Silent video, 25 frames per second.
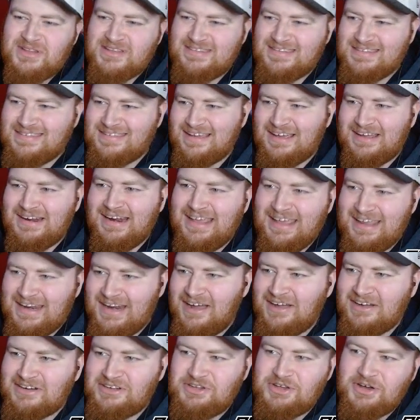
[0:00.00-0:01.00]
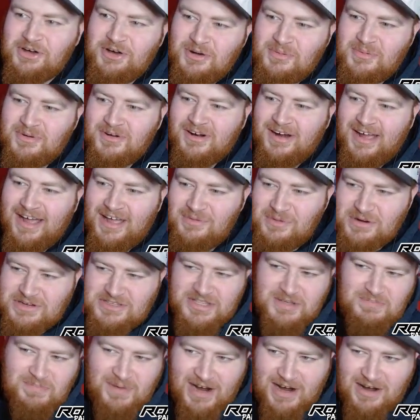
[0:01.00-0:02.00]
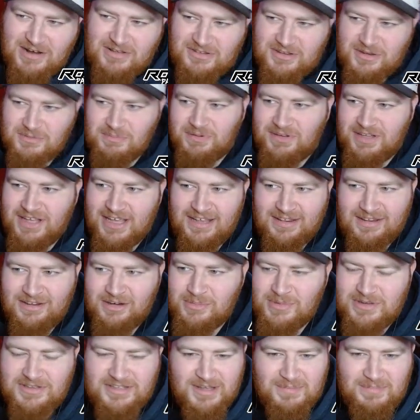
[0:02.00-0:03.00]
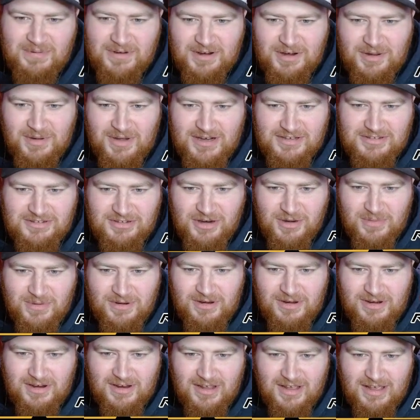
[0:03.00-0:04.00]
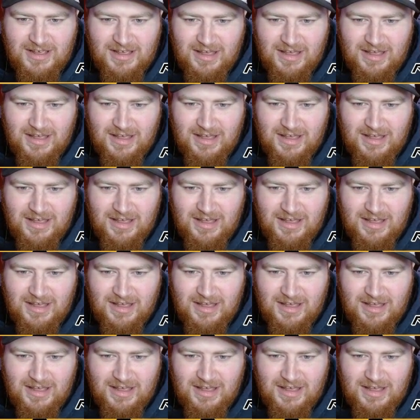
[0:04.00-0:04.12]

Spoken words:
This is in October. I wish the Pirates could play a little bit deeper into October.